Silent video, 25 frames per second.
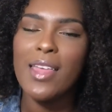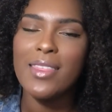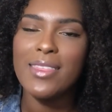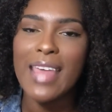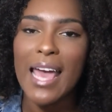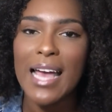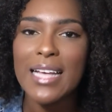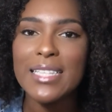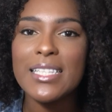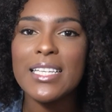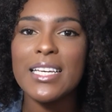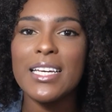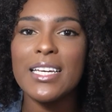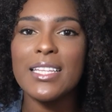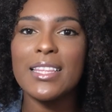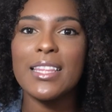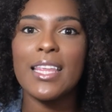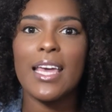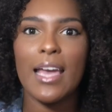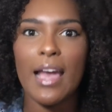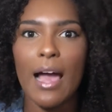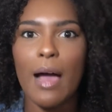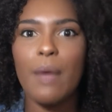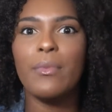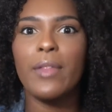that's a good
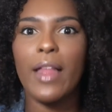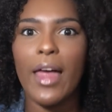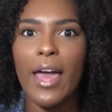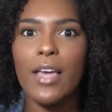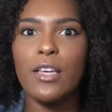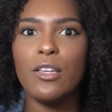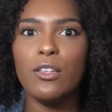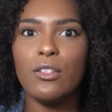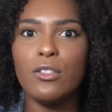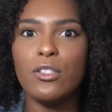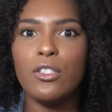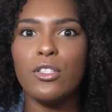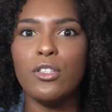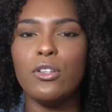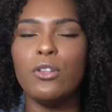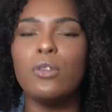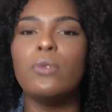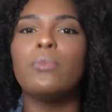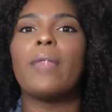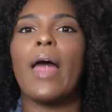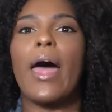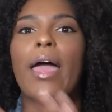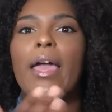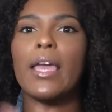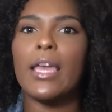thing. I'm glad
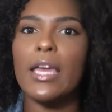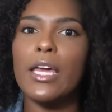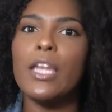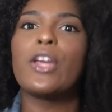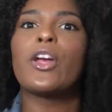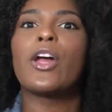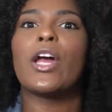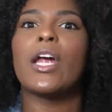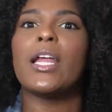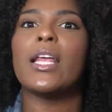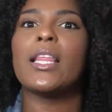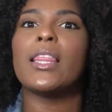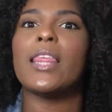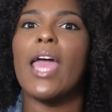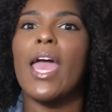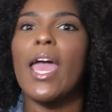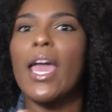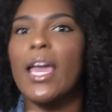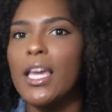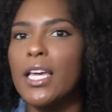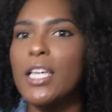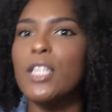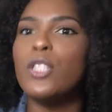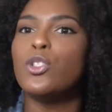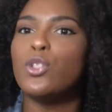YouTube like integrated
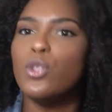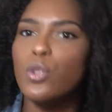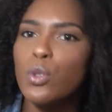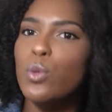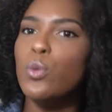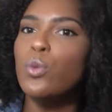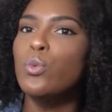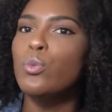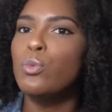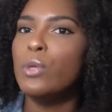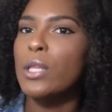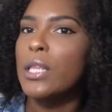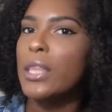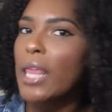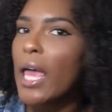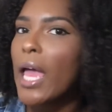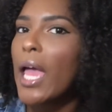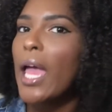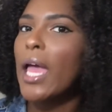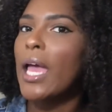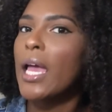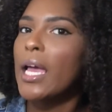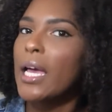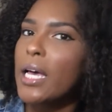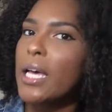that into the
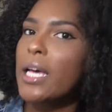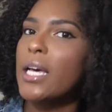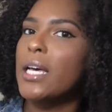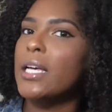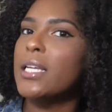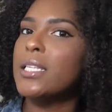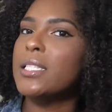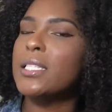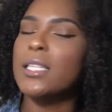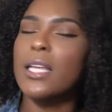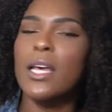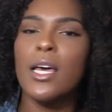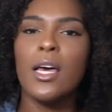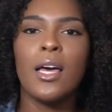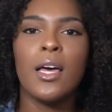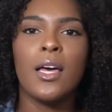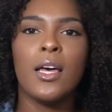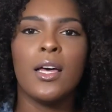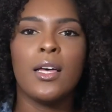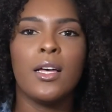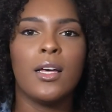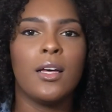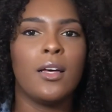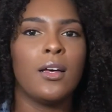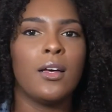thing because
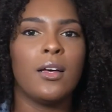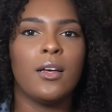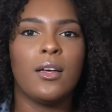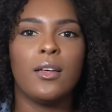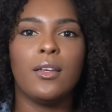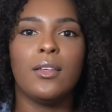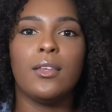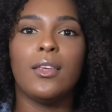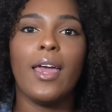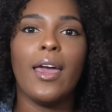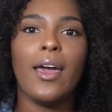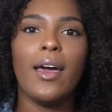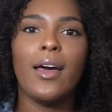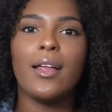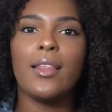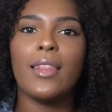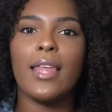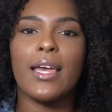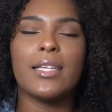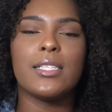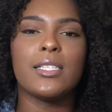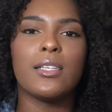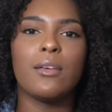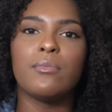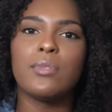yeah,
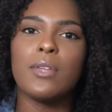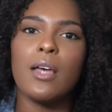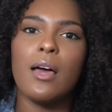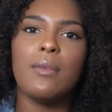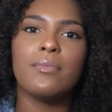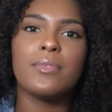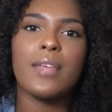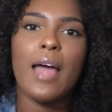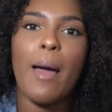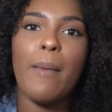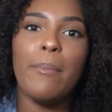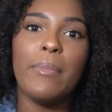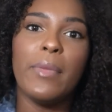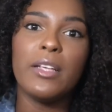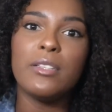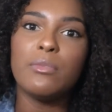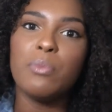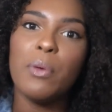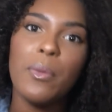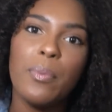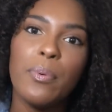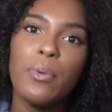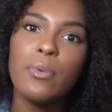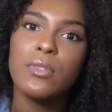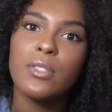like sometimes I miss
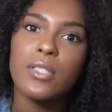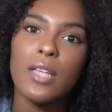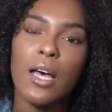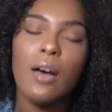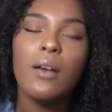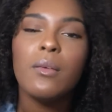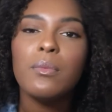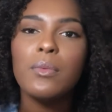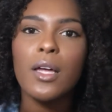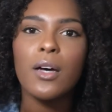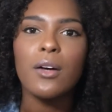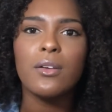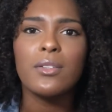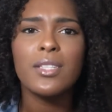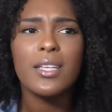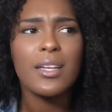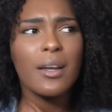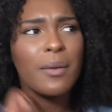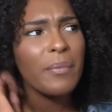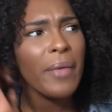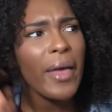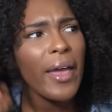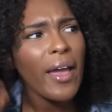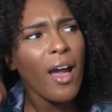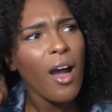people's uploads and
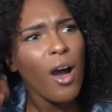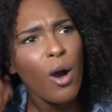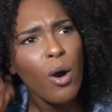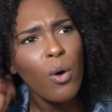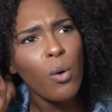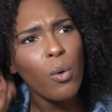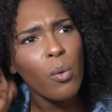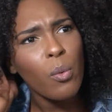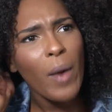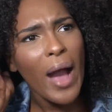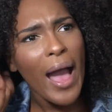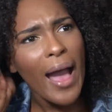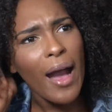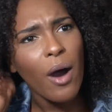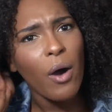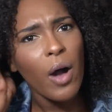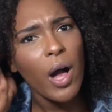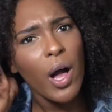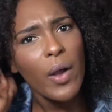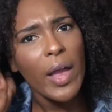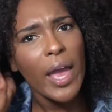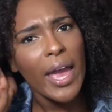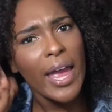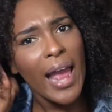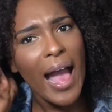I'm like, oh wow,
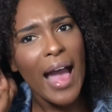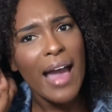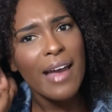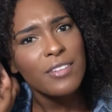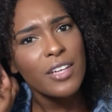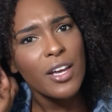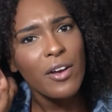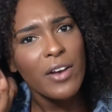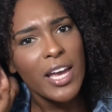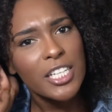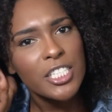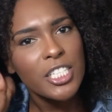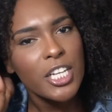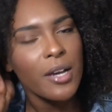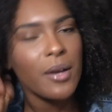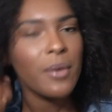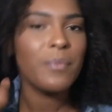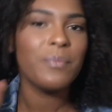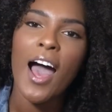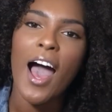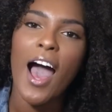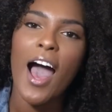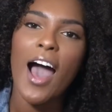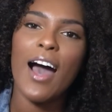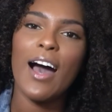okay, I had to go catch
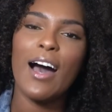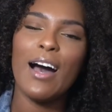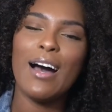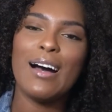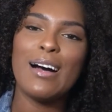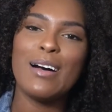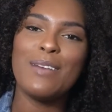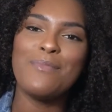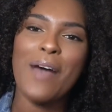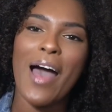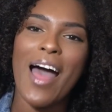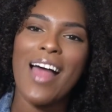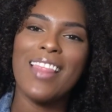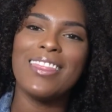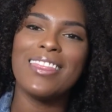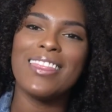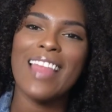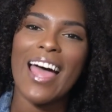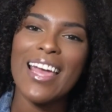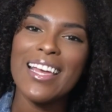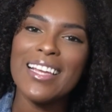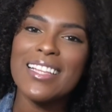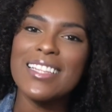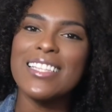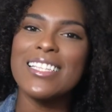up.
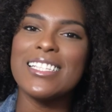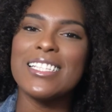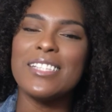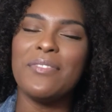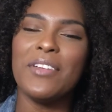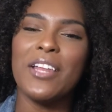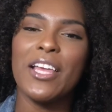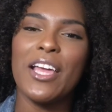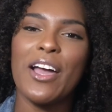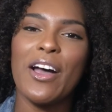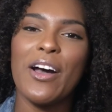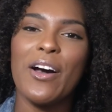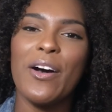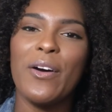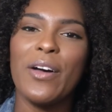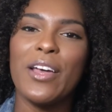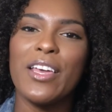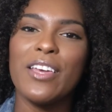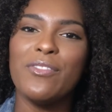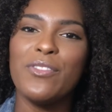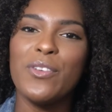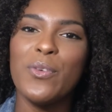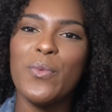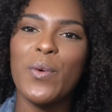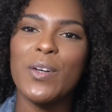Like this video
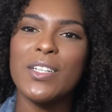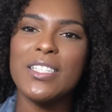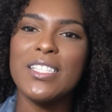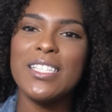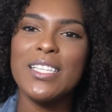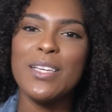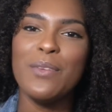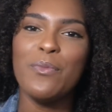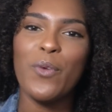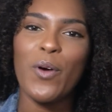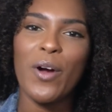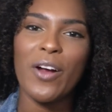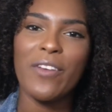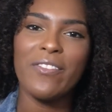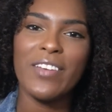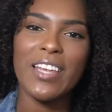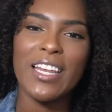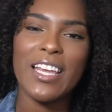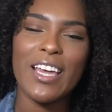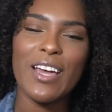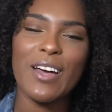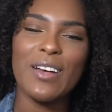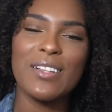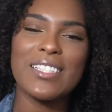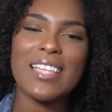if you want to see more
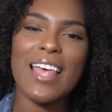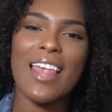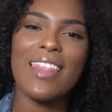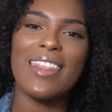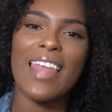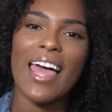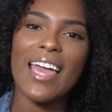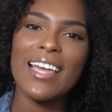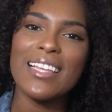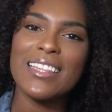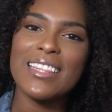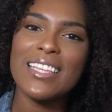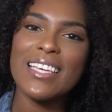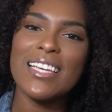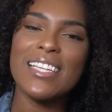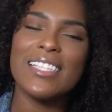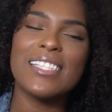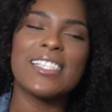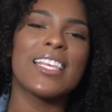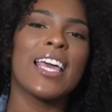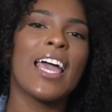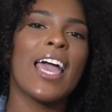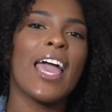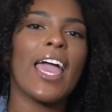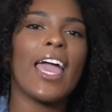videos like
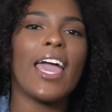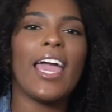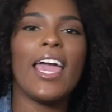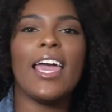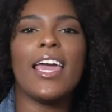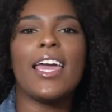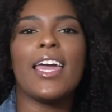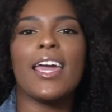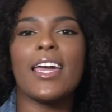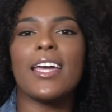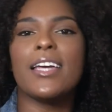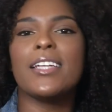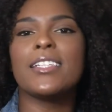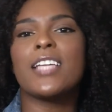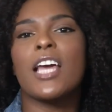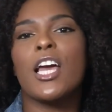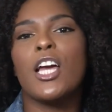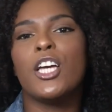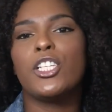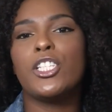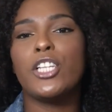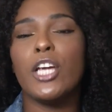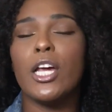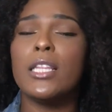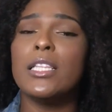this, and
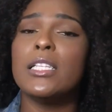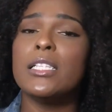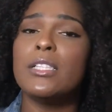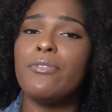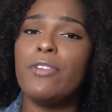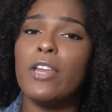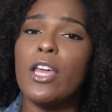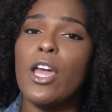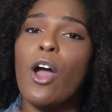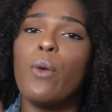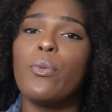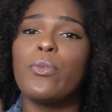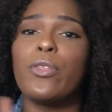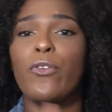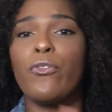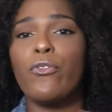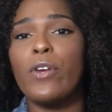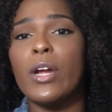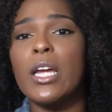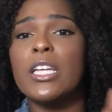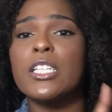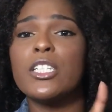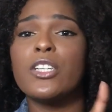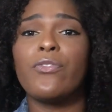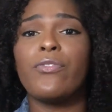share this video with your
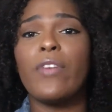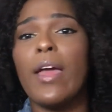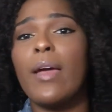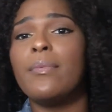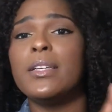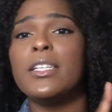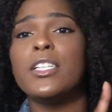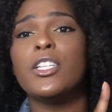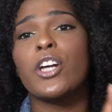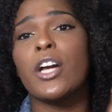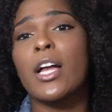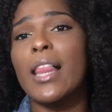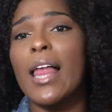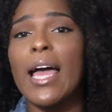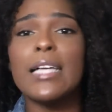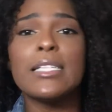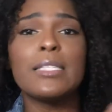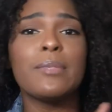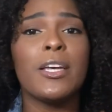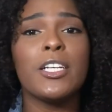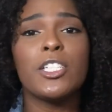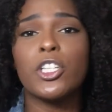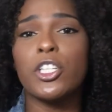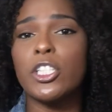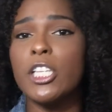friends, your families, your
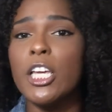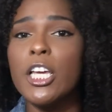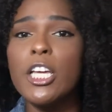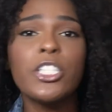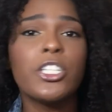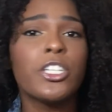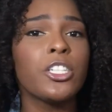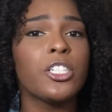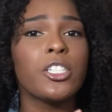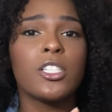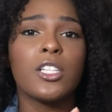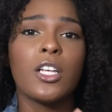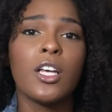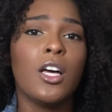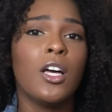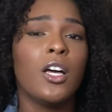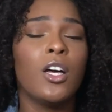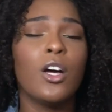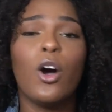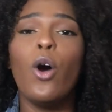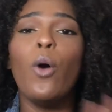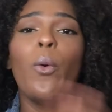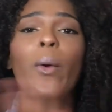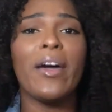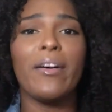classmates, your teachers,
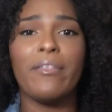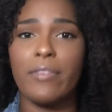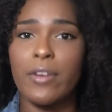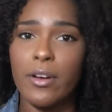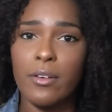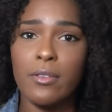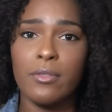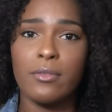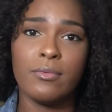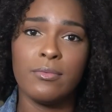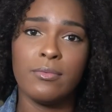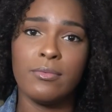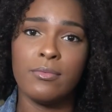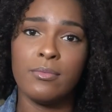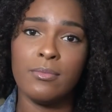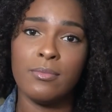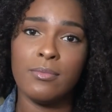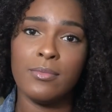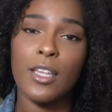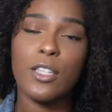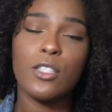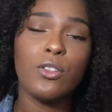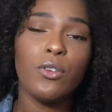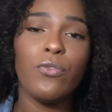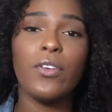whoever
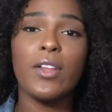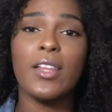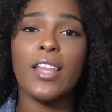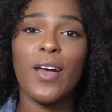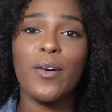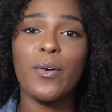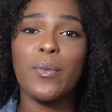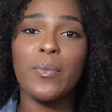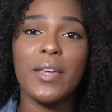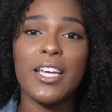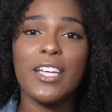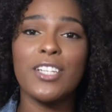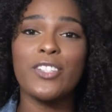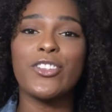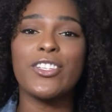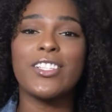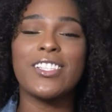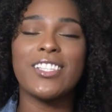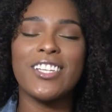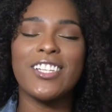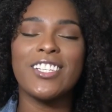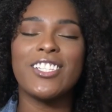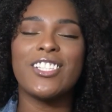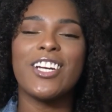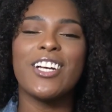that you feel like would be
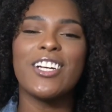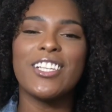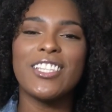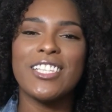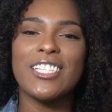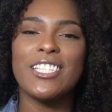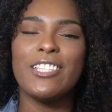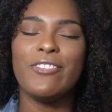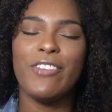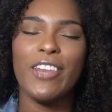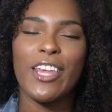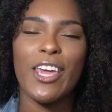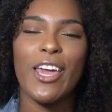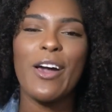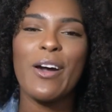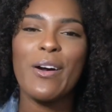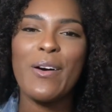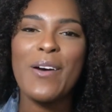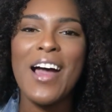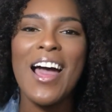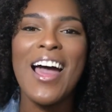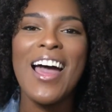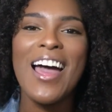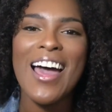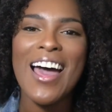interested. Share this video.
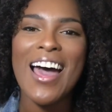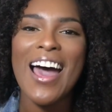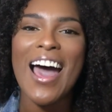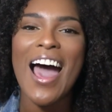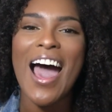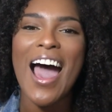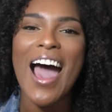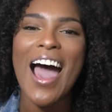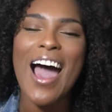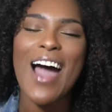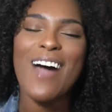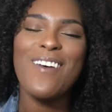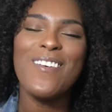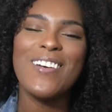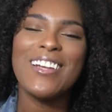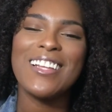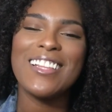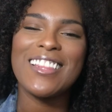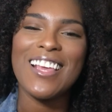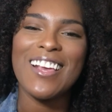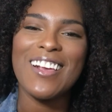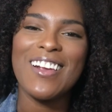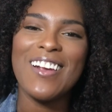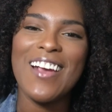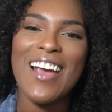I want
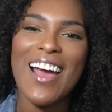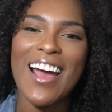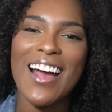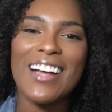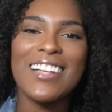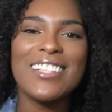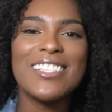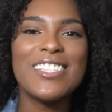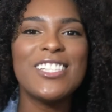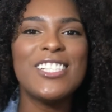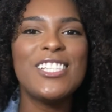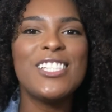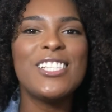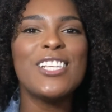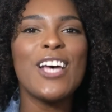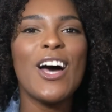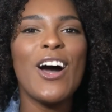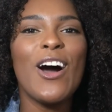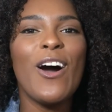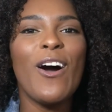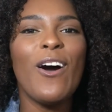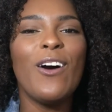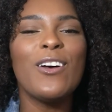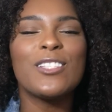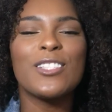to thank you guys
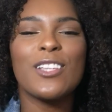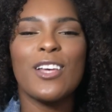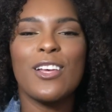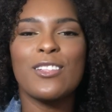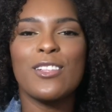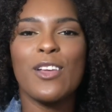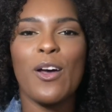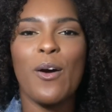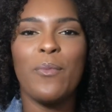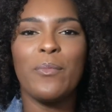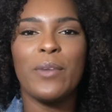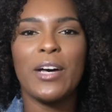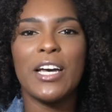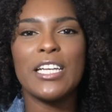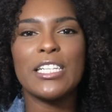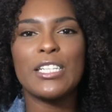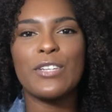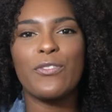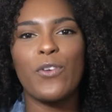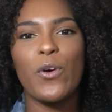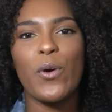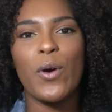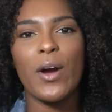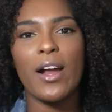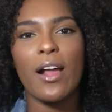so much
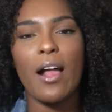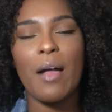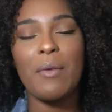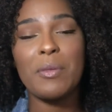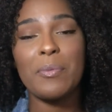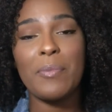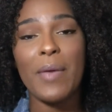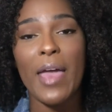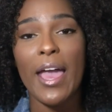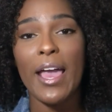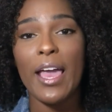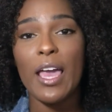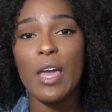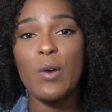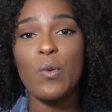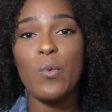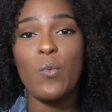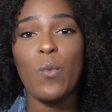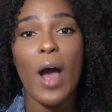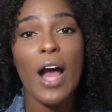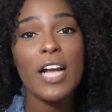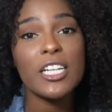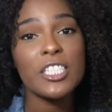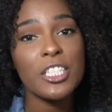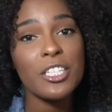for coming back and
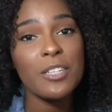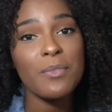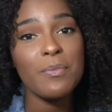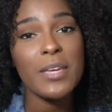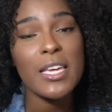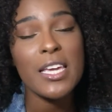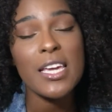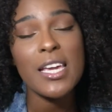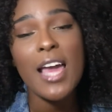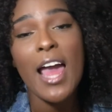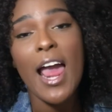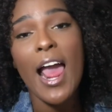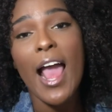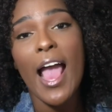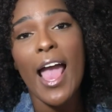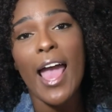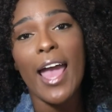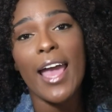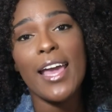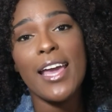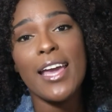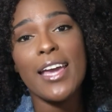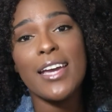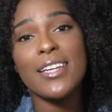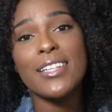watching me,
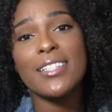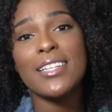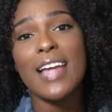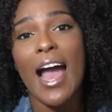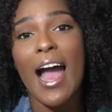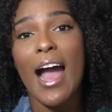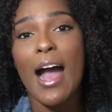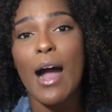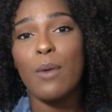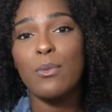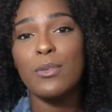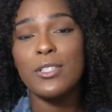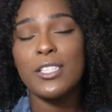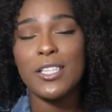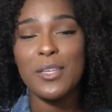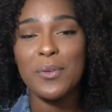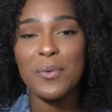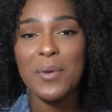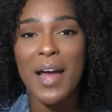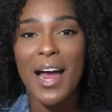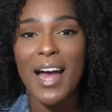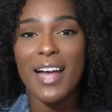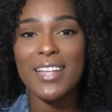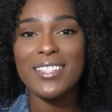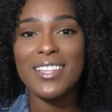and I will see
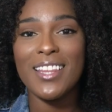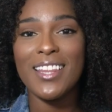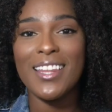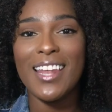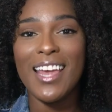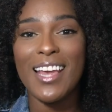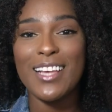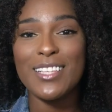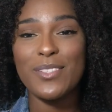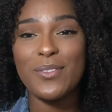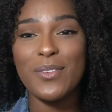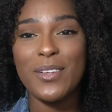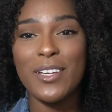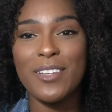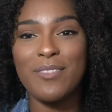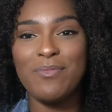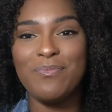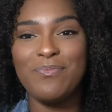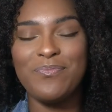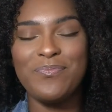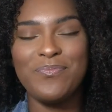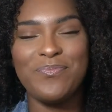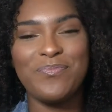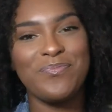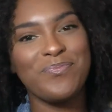you guys in the next one.
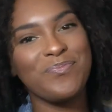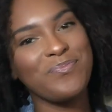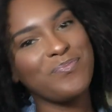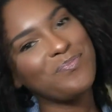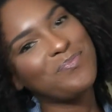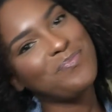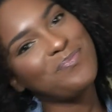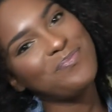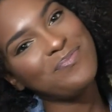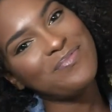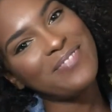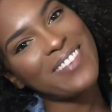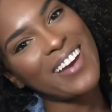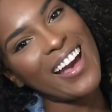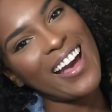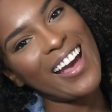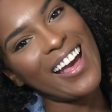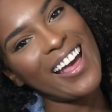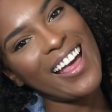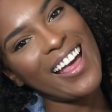Bye.